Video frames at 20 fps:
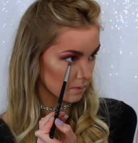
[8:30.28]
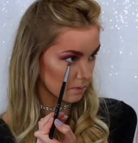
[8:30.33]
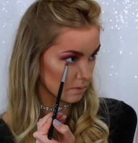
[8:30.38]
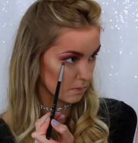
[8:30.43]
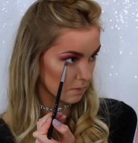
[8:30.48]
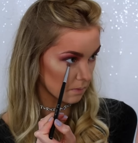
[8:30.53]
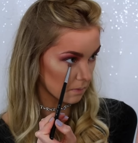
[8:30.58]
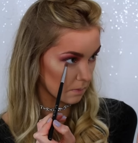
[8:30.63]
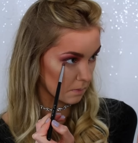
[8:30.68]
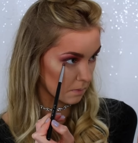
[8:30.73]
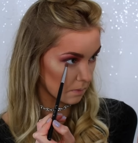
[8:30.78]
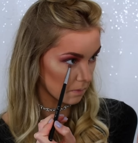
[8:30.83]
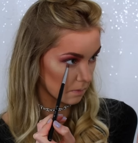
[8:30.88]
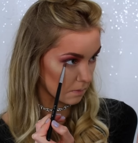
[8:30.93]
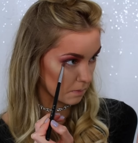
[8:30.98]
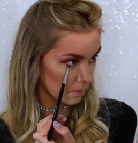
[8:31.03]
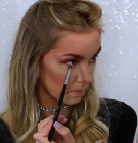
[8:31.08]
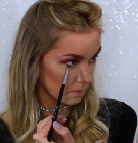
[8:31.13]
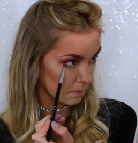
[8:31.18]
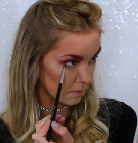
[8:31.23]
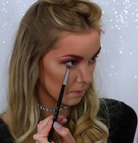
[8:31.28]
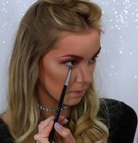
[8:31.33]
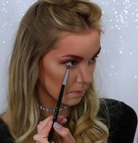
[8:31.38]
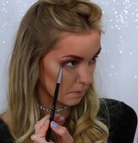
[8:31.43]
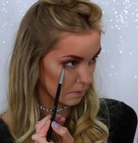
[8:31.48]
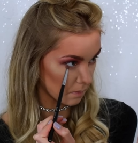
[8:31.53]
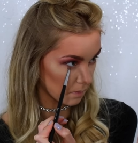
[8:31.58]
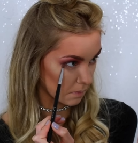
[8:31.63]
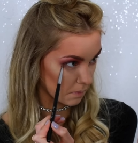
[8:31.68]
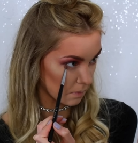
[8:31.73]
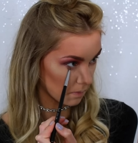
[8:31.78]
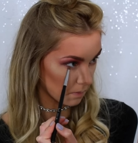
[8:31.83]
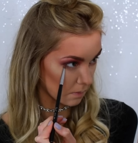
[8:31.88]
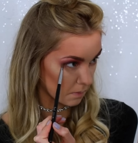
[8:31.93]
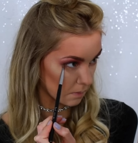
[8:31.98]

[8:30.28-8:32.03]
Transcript: (silence)